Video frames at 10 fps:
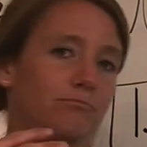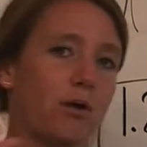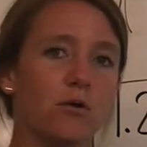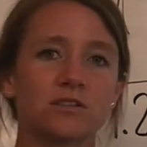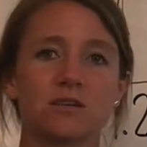
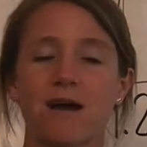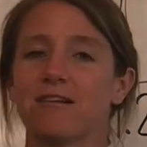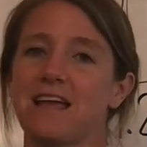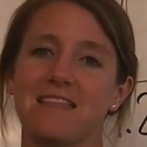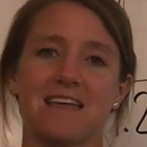post about
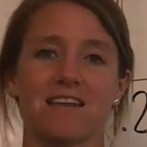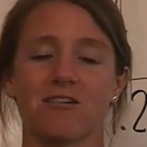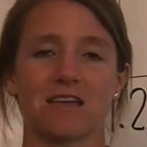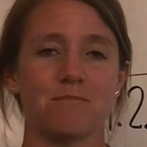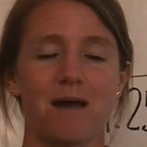it, and then I'll
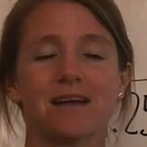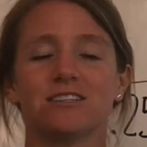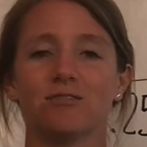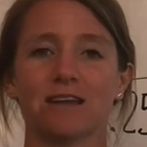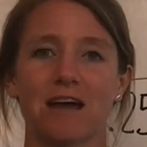get back
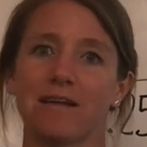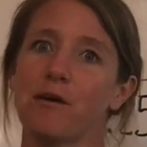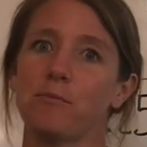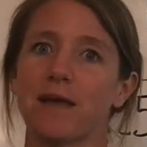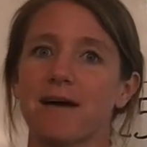to you on how to
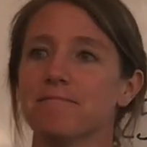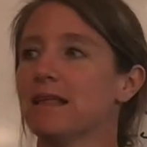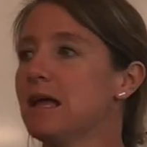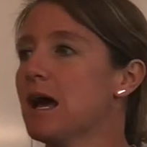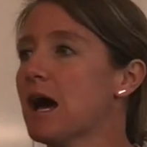help you.
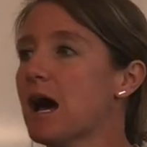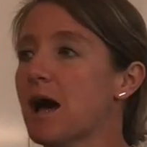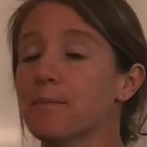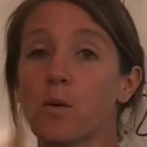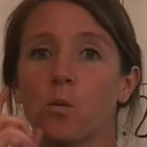
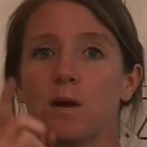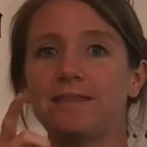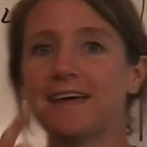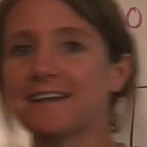With that